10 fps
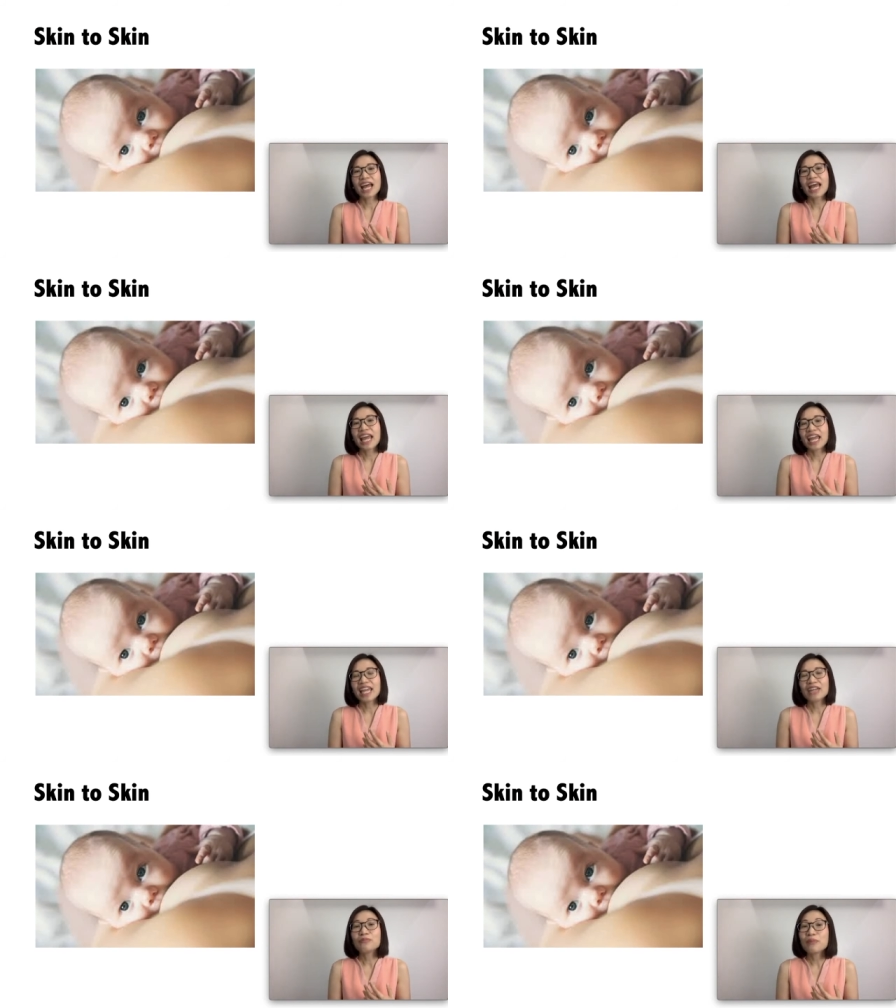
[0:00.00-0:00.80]

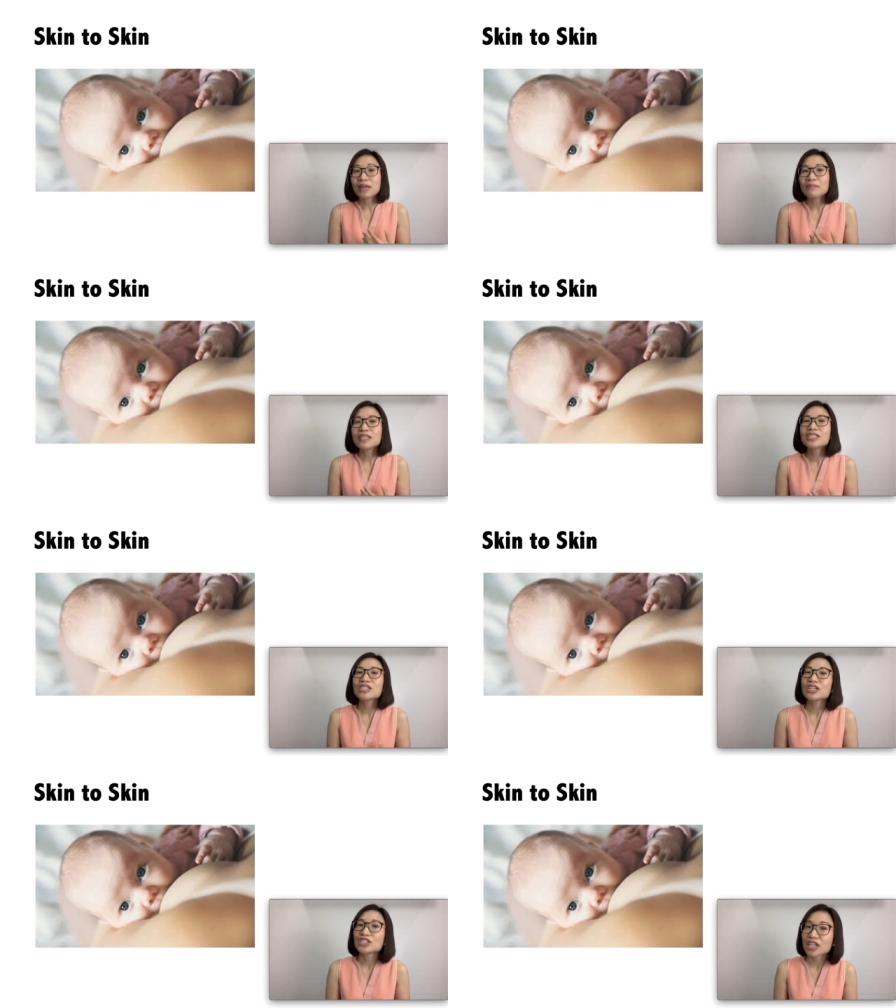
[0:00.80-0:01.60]
and baby's
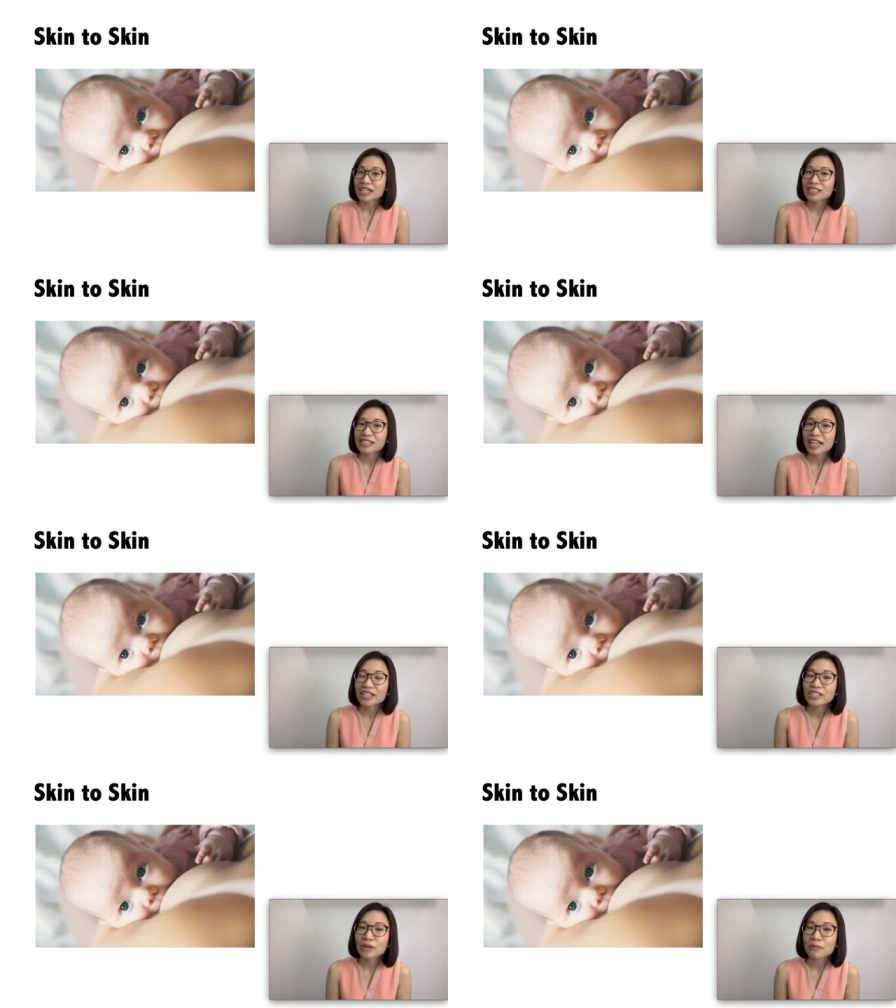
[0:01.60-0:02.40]
chest
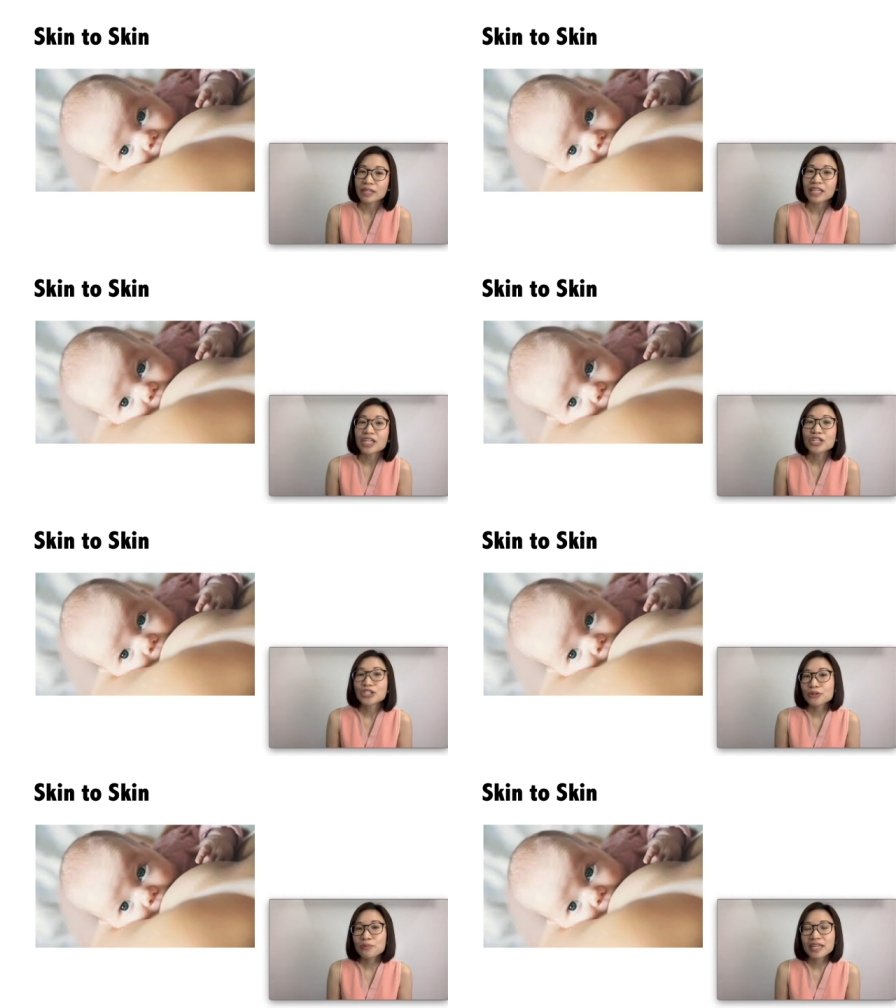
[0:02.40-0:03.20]
and tummy
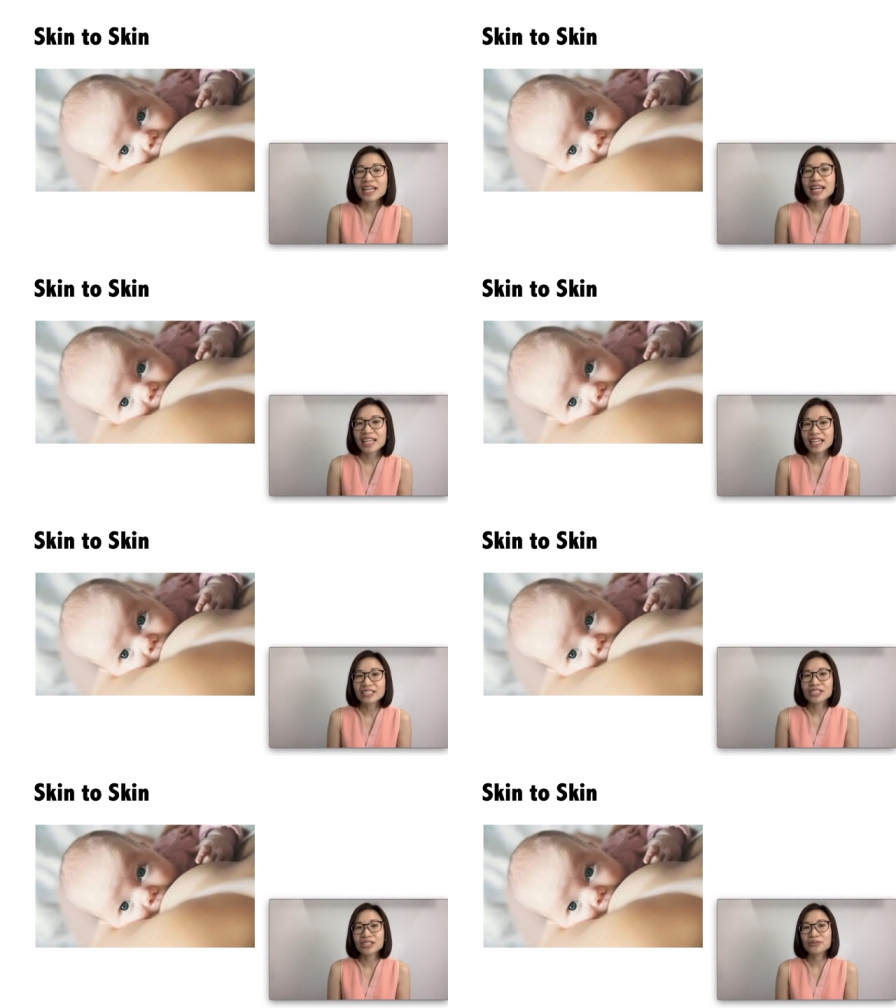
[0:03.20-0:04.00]
should be
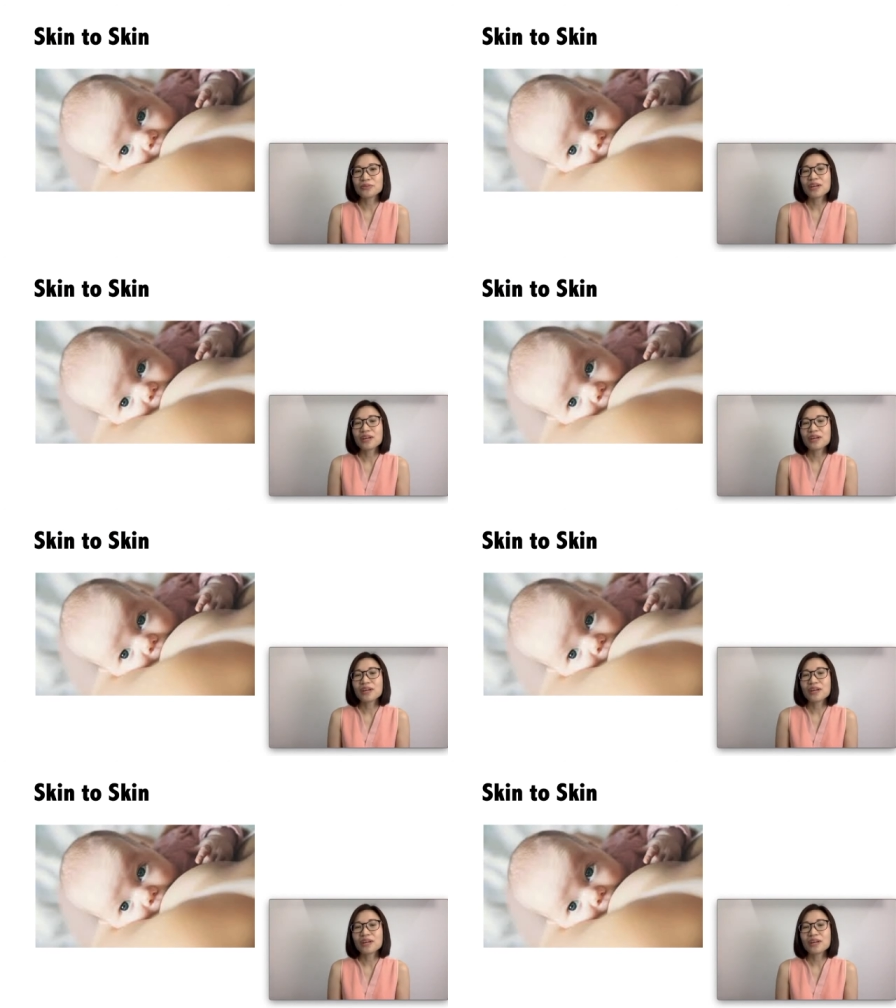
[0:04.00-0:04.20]
against you